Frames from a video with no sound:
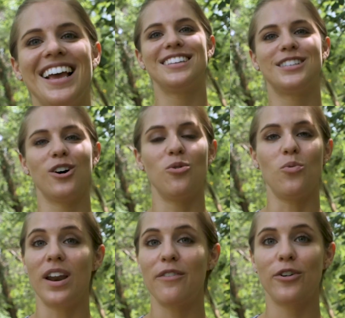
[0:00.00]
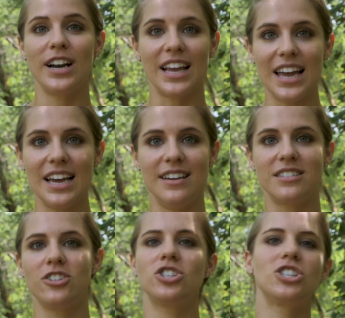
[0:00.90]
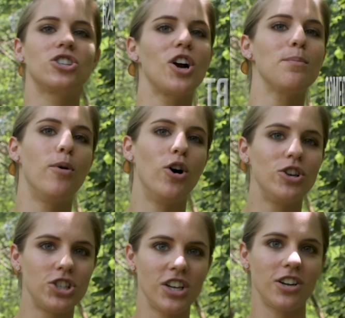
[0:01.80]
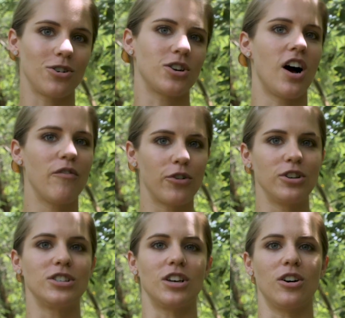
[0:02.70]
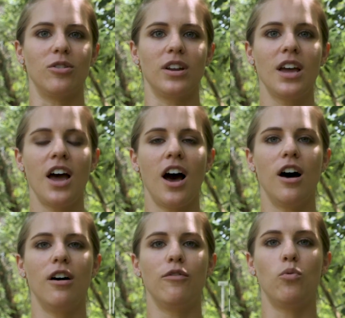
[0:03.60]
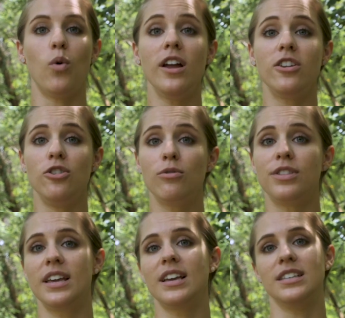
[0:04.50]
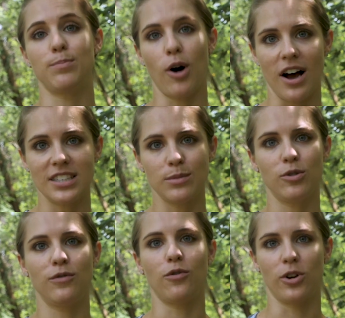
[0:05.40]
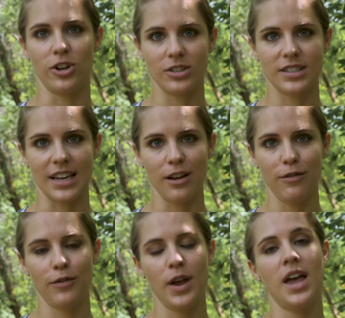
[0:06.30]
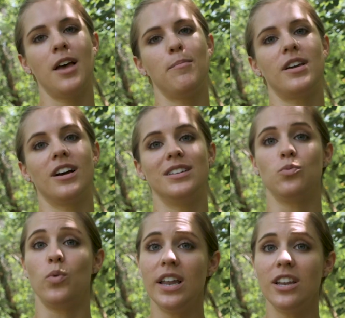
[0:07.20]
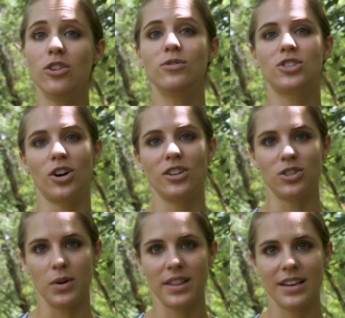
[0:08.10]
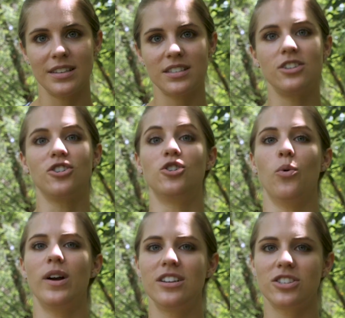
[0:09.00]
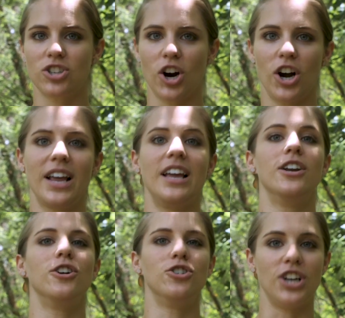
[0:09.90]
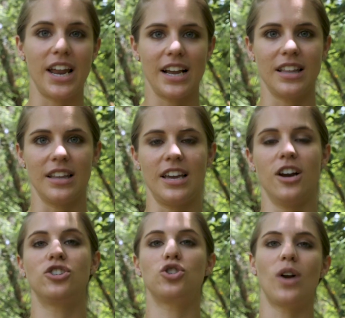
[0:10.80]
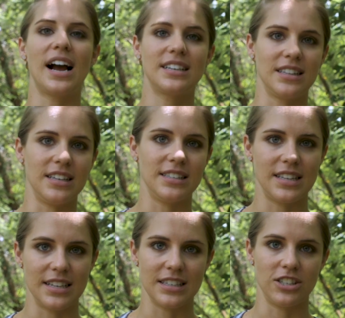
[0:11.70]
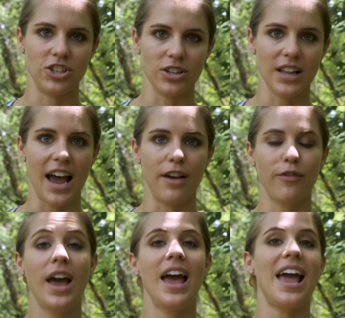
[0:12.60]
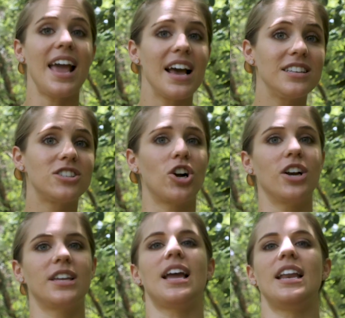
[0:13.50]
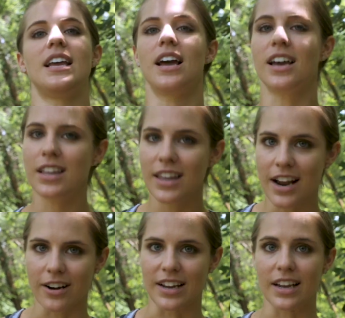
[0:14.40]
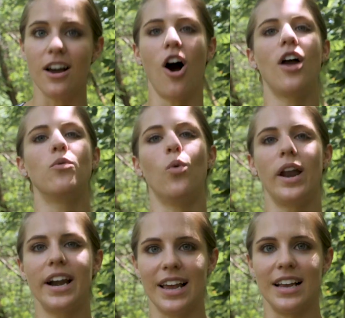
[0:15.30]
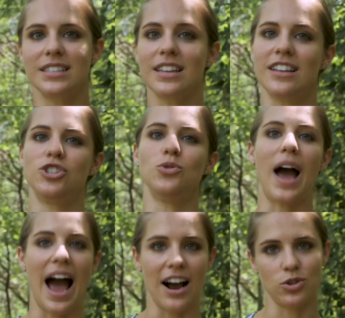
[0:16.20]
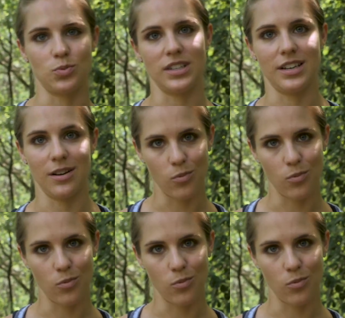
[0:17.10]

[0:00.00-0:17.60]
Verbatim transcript: So whatever it is, just start pushing your comfort zone of what you think is possible for yourself because when you start doing this, you're going to start energetically attracting these things into your life and start gaining clarity on what it is that you actually